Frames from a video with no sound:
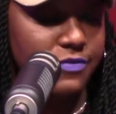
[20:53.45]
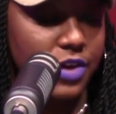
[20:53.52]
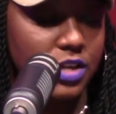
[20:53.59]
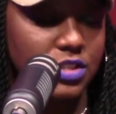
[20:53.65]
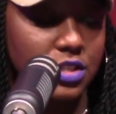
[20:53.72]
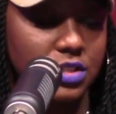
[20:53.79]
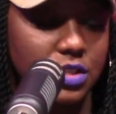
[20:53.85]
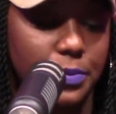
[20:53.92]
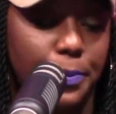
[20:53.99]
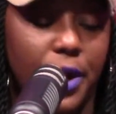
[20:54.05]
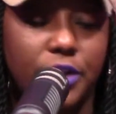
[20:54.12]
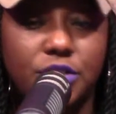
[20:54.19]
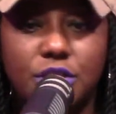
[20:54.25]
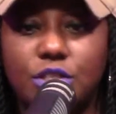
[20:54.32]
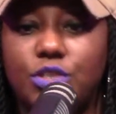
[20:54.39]
versus the
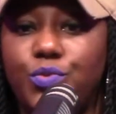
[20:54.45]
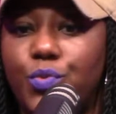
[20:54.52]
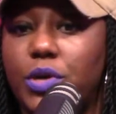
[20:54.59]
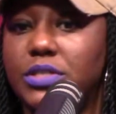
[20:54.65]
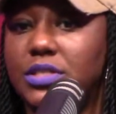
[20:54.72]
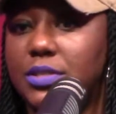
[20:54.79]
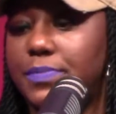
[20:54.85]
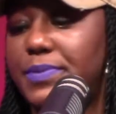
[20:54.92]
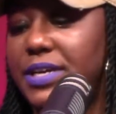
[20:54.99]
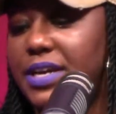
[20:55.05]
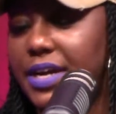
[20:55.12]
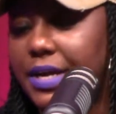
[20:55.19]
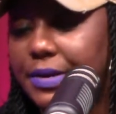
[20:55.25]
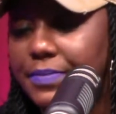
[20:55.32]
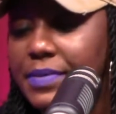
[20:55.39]
person you want to
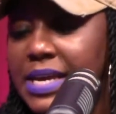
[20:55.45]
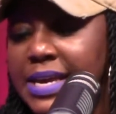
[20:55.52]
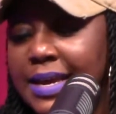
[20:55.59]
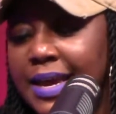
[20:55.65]
become.